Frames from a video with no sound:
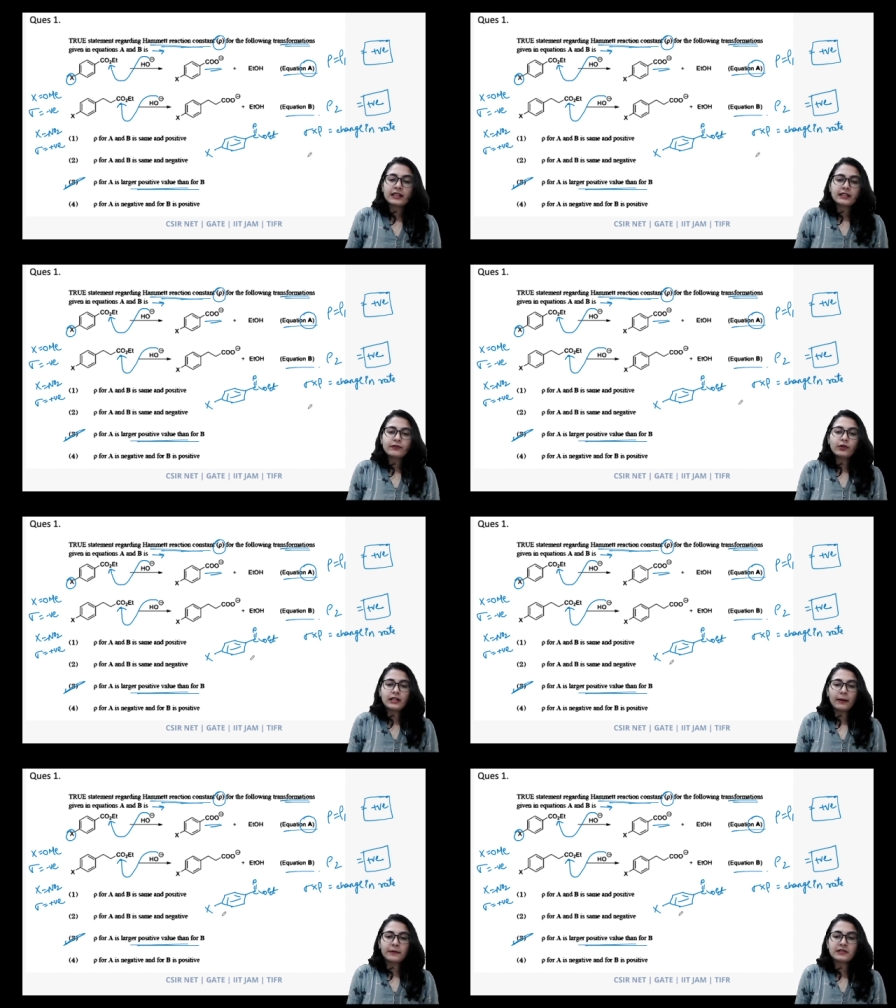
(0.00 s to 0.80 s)
then what
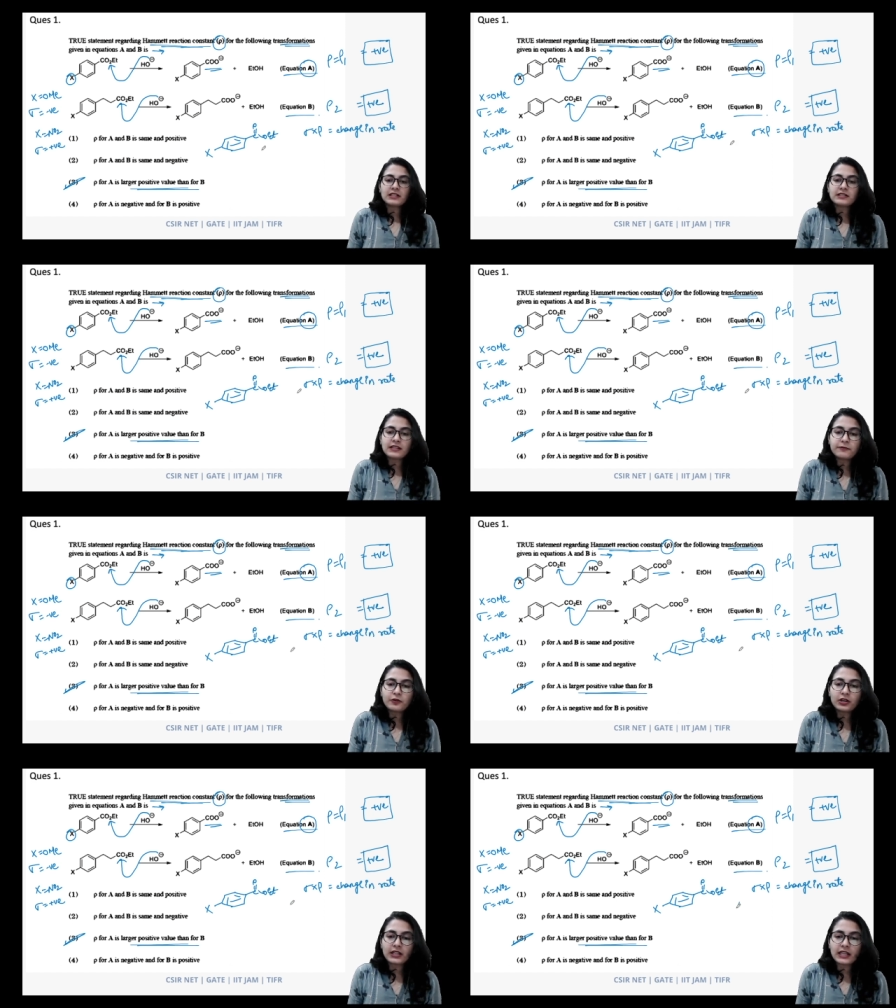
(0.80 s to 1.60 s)
happens is, if
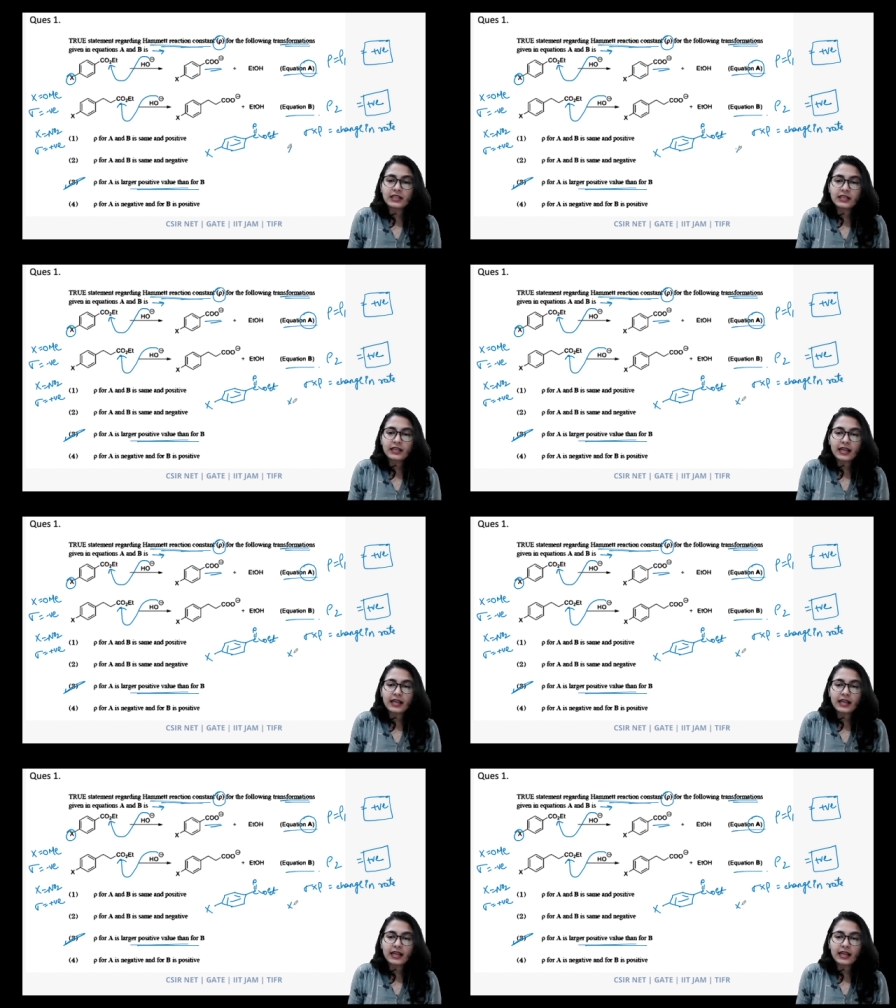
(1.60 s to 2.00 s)
you are taking